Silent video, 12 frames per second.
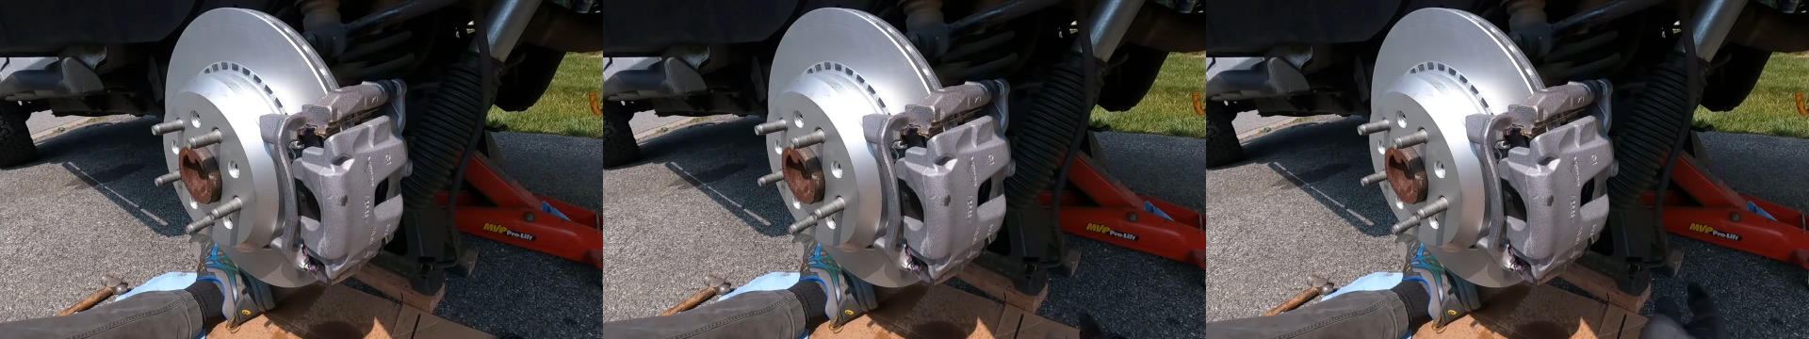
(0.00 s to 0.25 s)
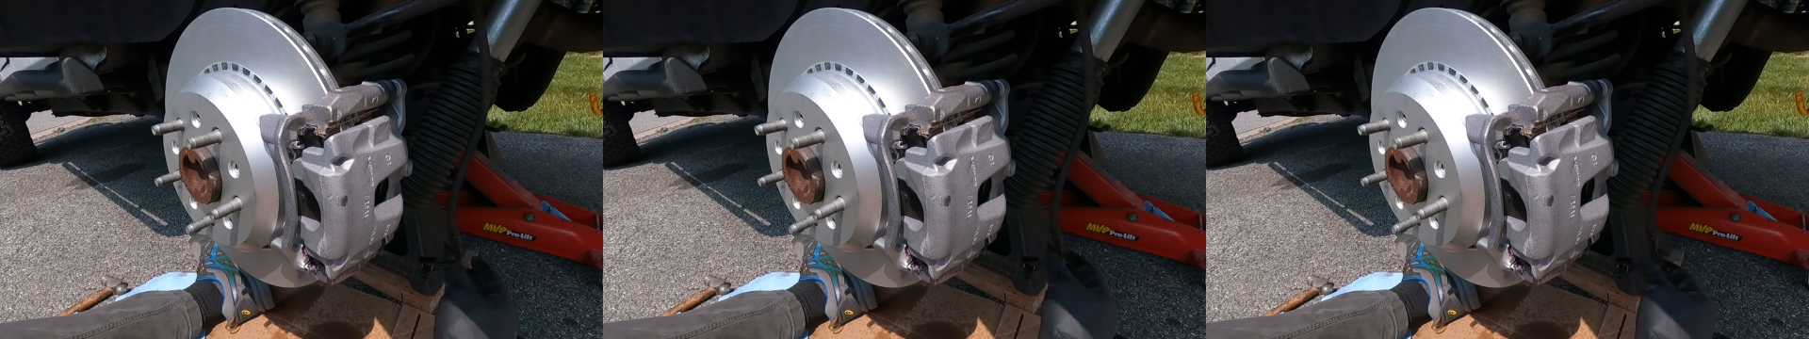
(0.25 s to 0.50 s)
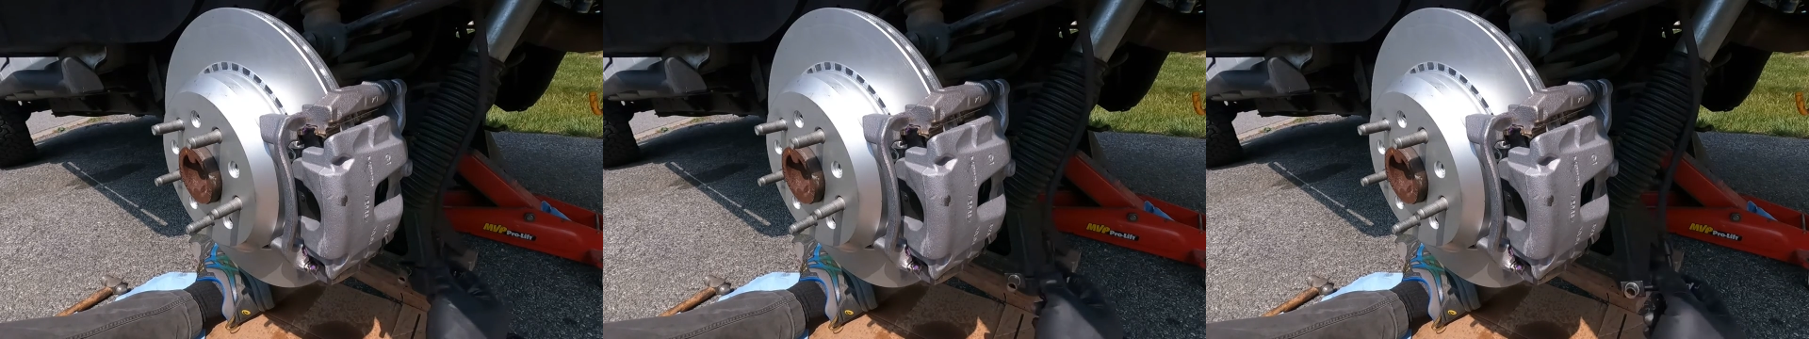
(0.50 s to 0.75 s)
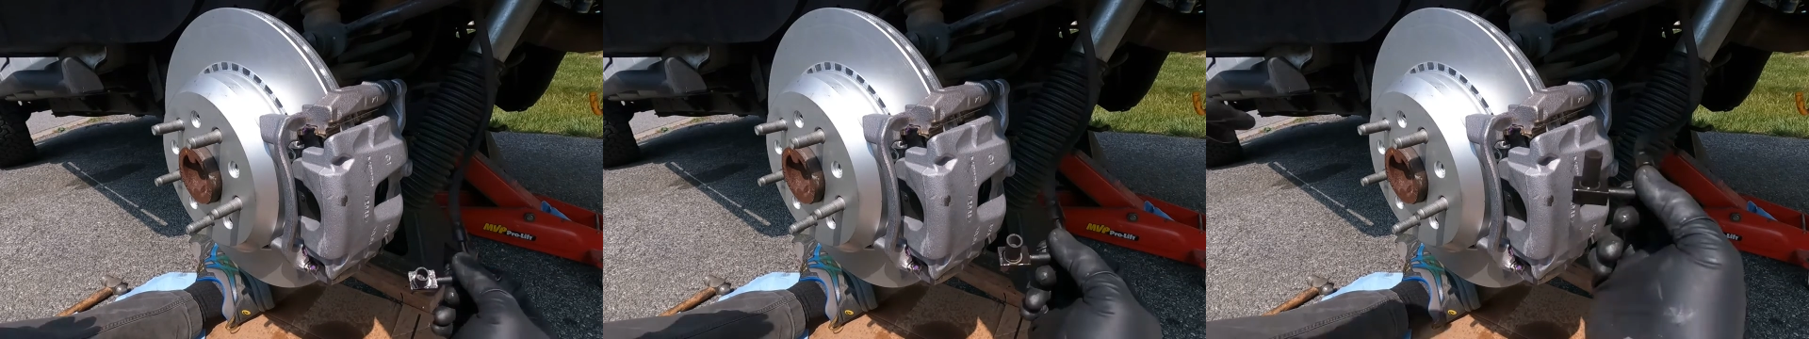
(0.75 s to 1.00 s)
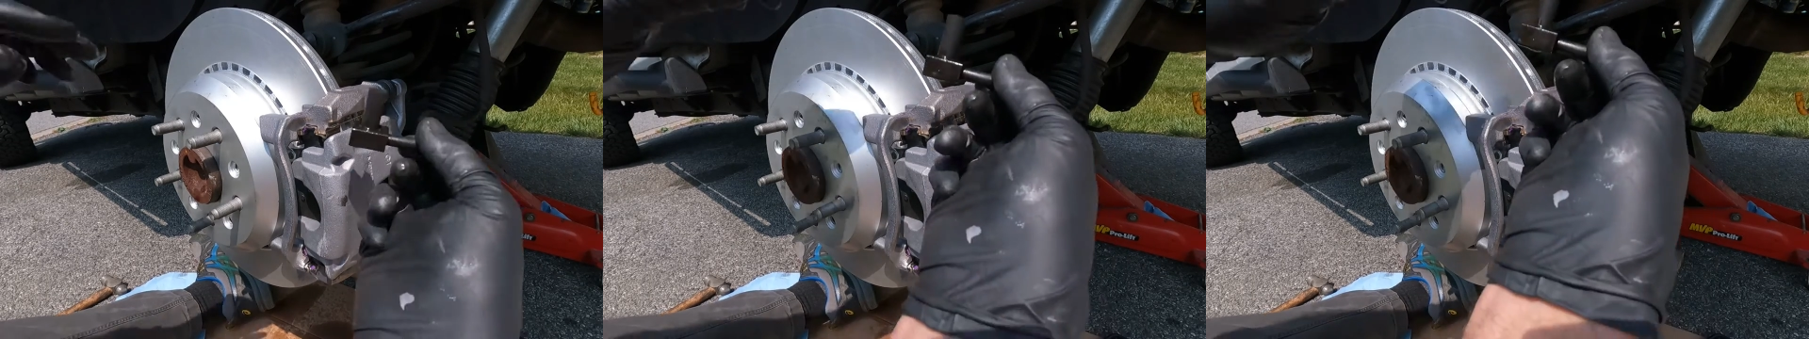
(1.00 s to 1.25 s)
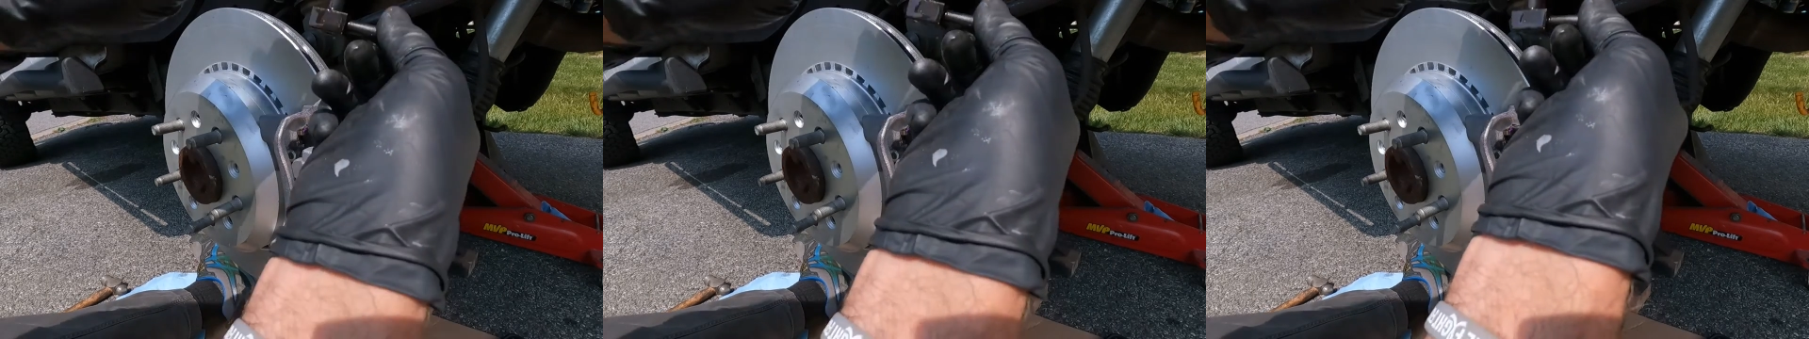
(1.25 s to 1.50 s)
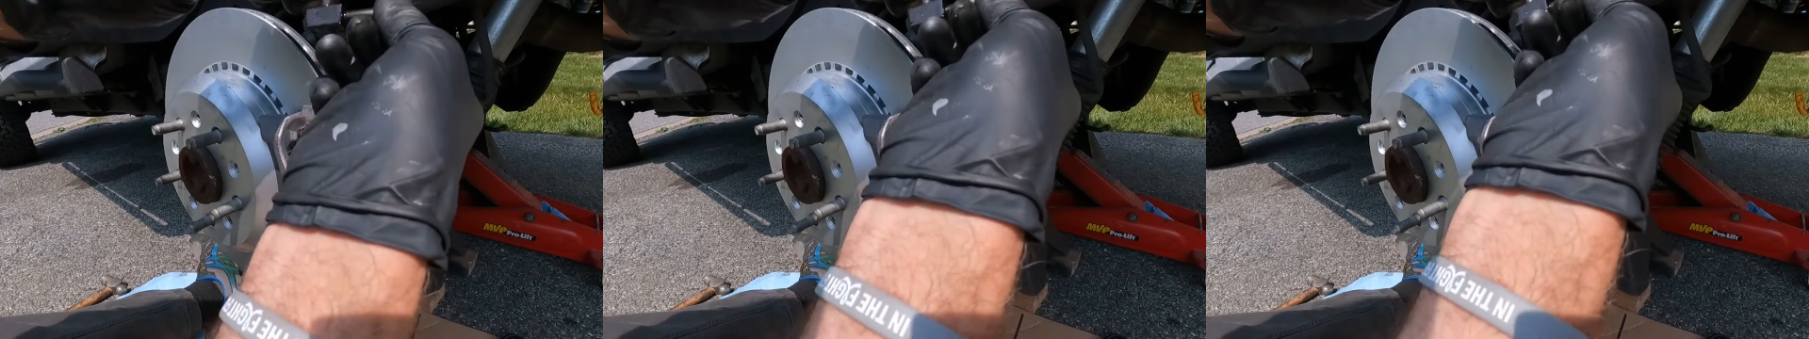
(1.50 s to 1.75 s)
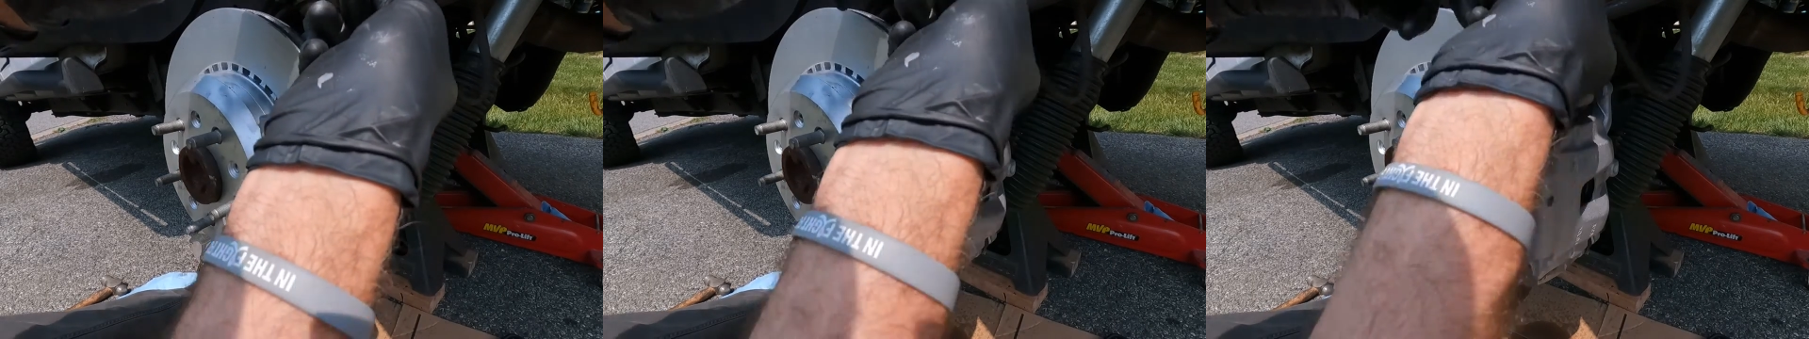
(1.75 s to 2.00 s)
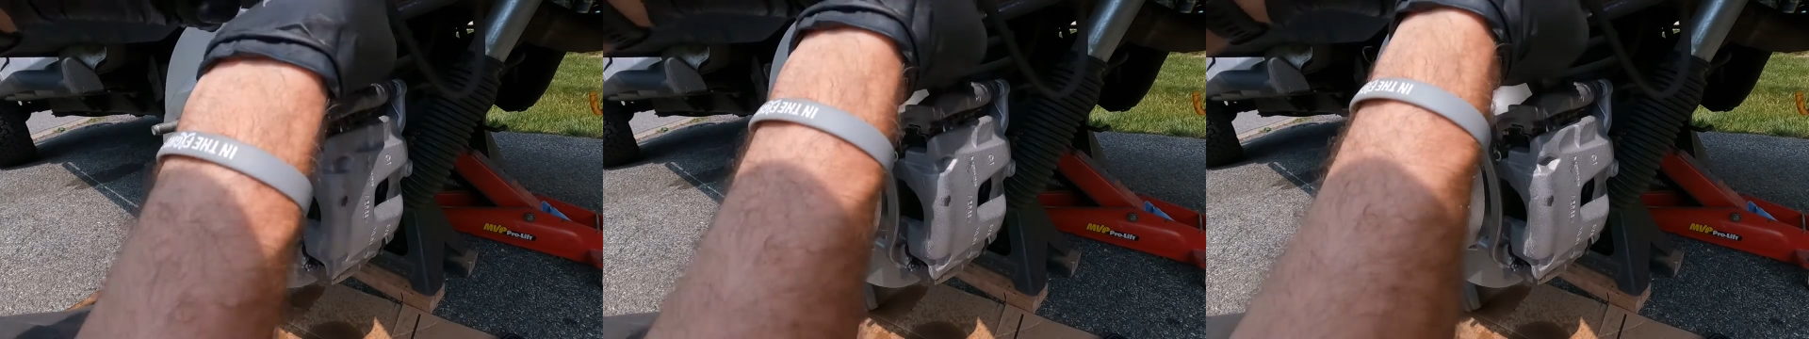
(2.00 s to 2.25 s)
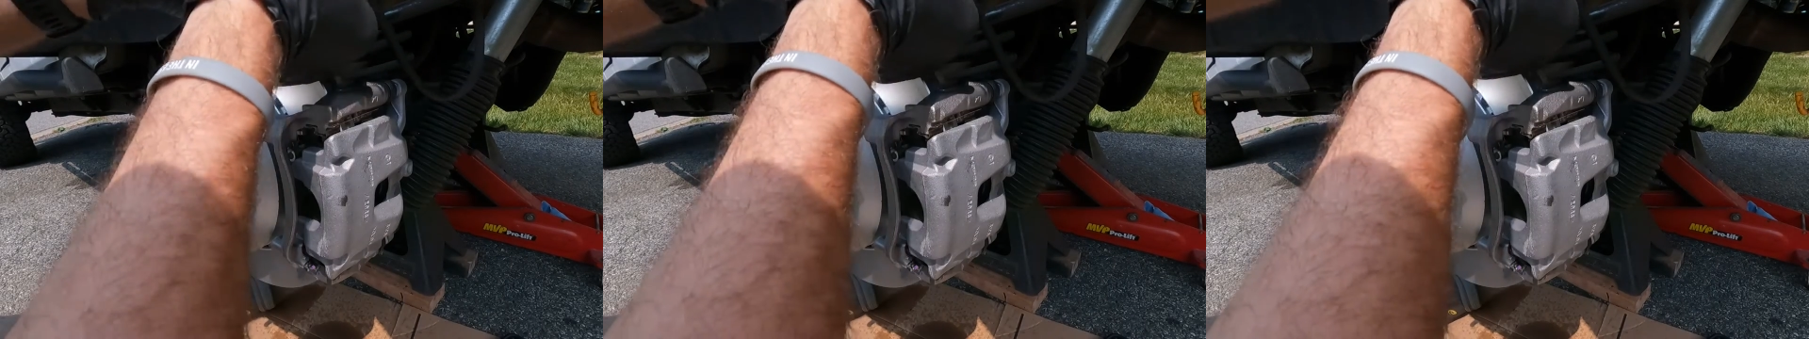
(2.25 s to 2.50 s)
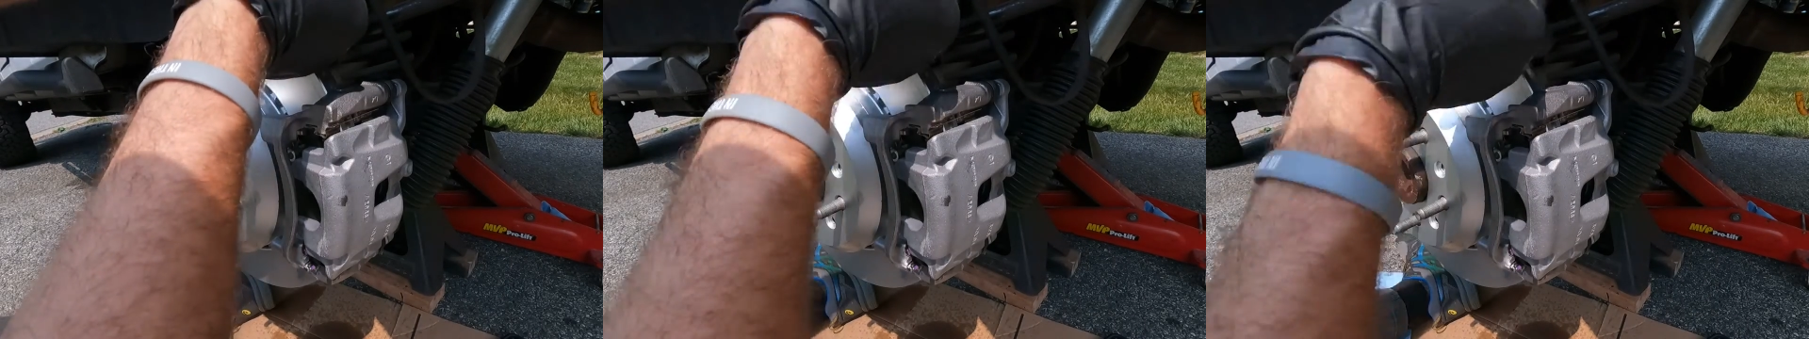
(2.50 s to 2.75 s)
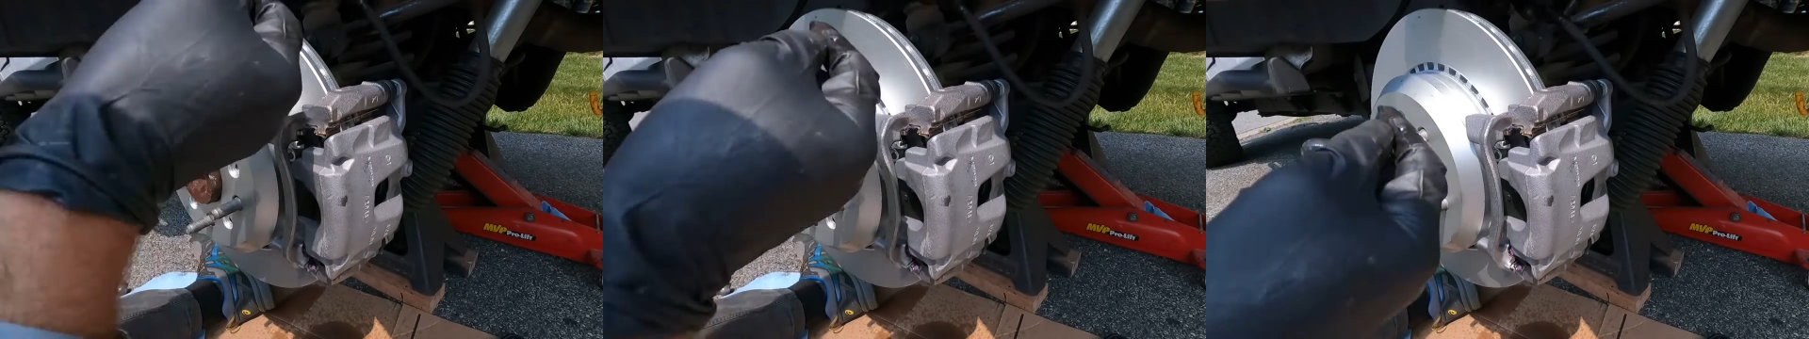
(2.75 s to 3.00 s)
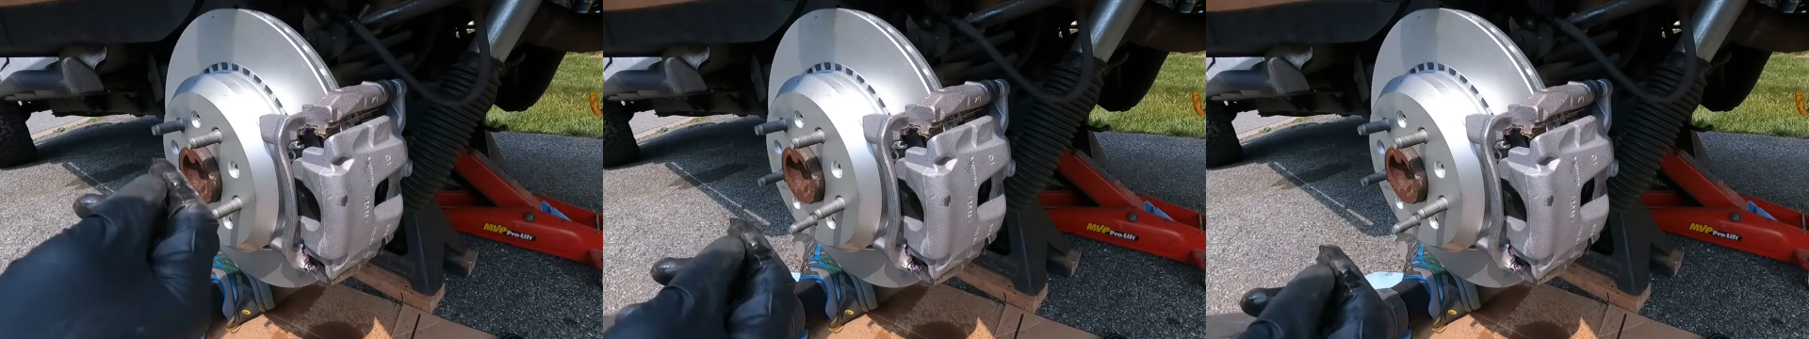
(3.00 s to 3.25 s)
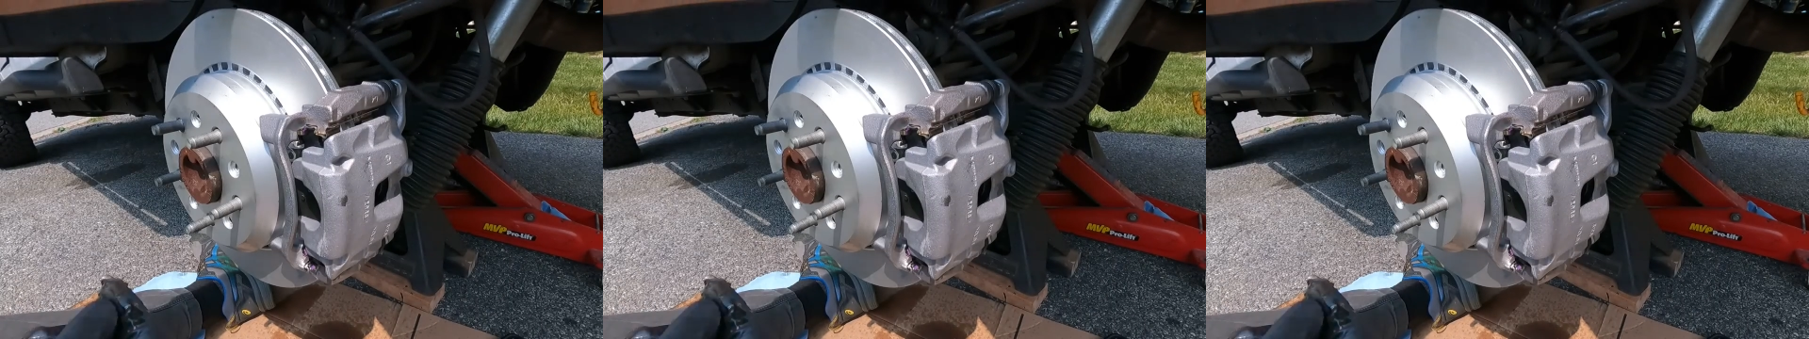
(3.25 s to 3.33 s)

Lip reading: (no speaker visible)